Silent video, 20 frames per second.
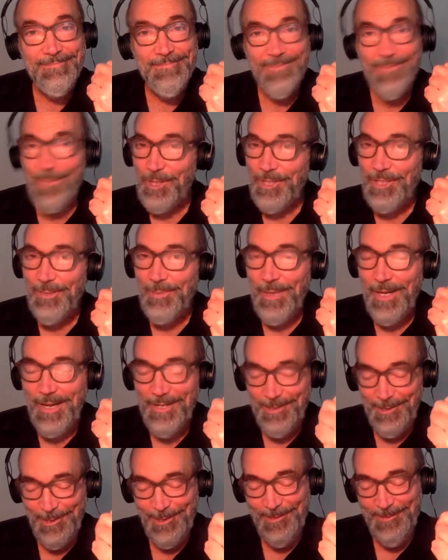Good to
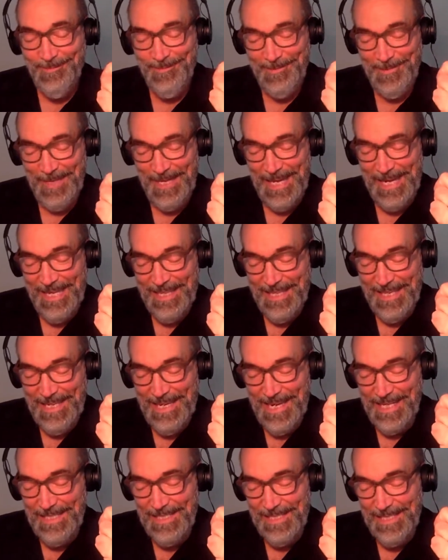ponder. The
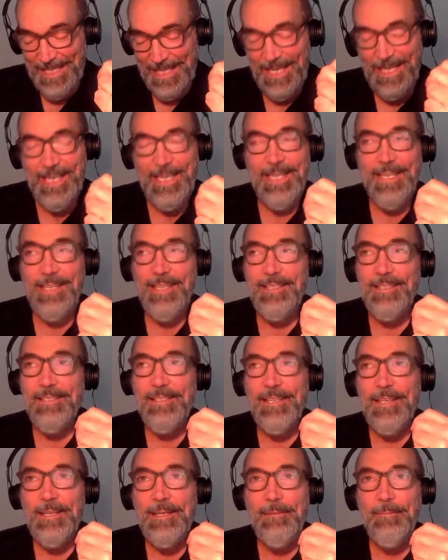next thing
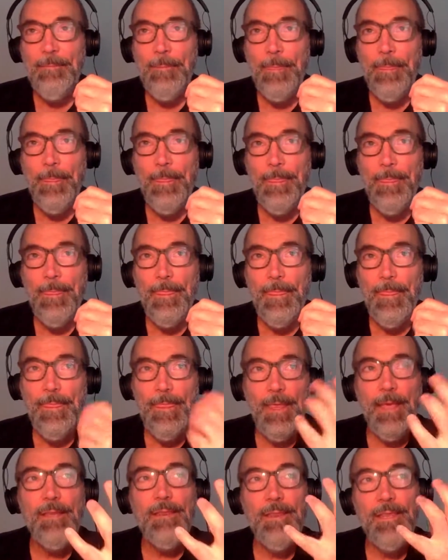is,
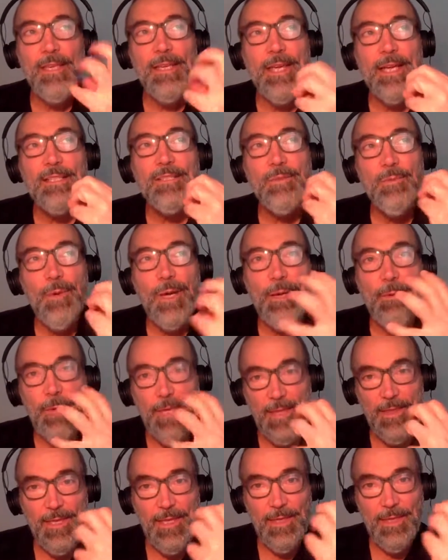the next way we
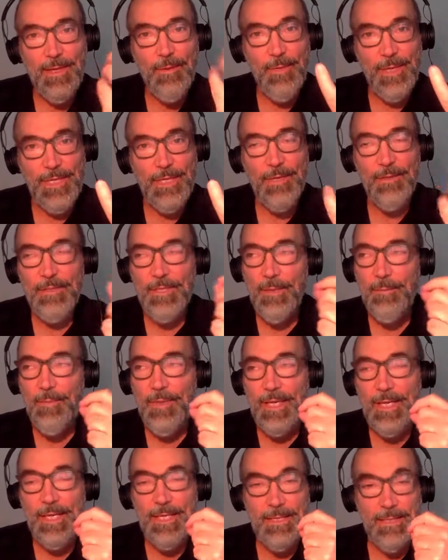think that we know
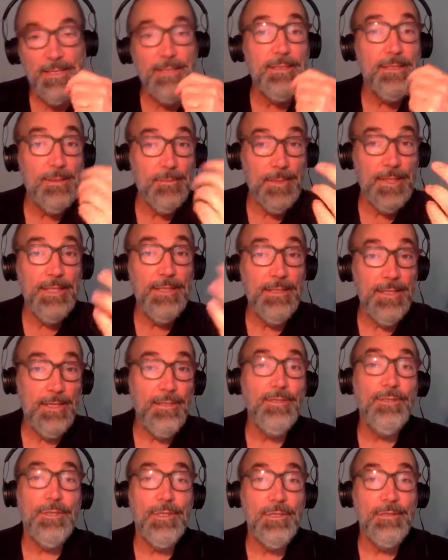something is that somebody
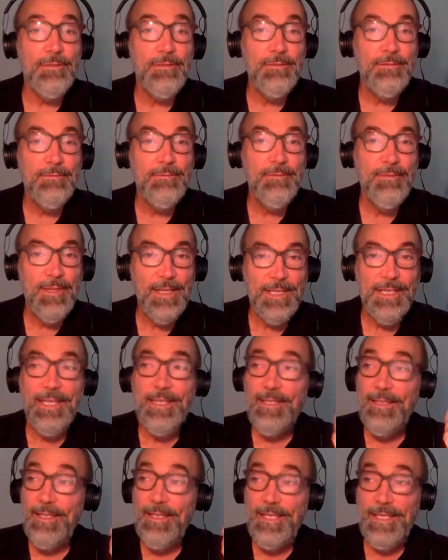tells you.
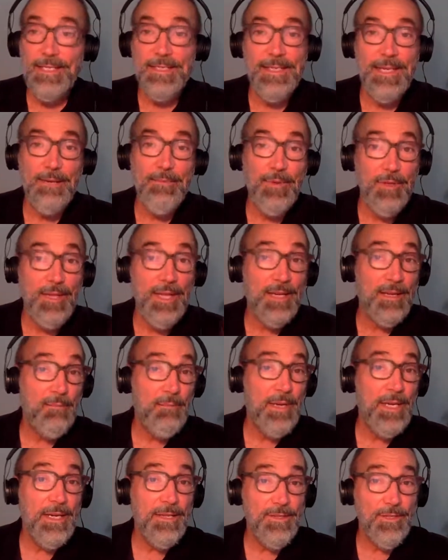Again, the example like a
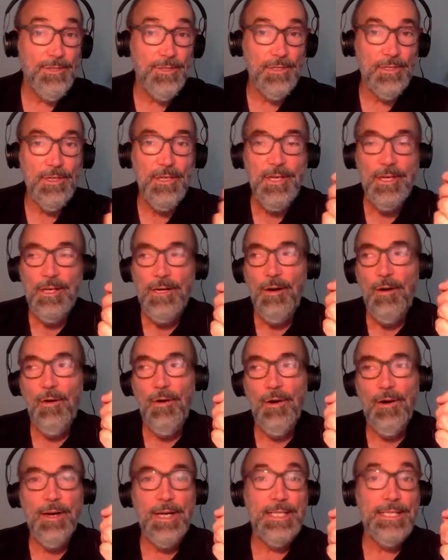minister
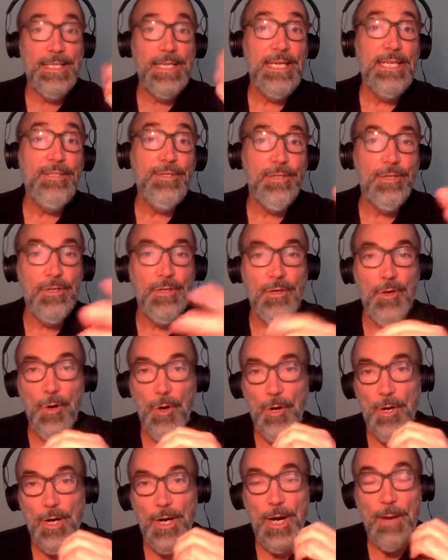or a teacher
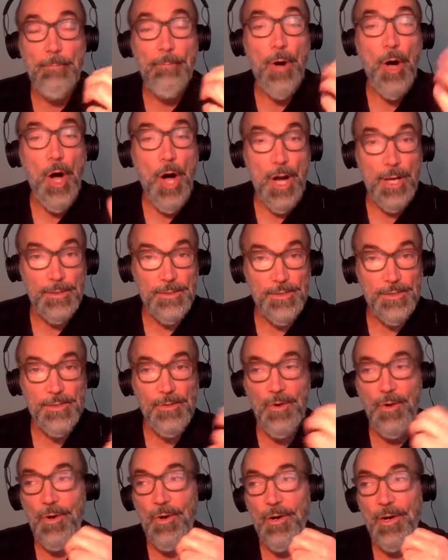or a boss
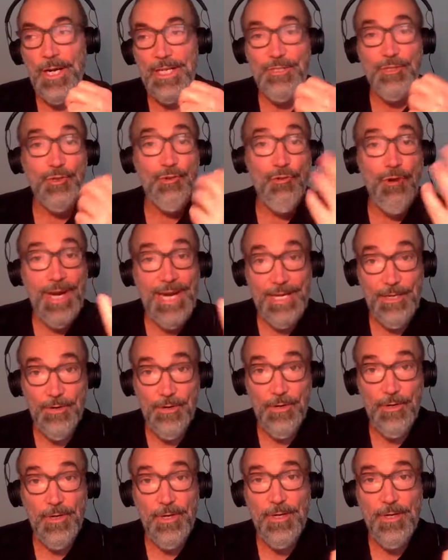or a trainer.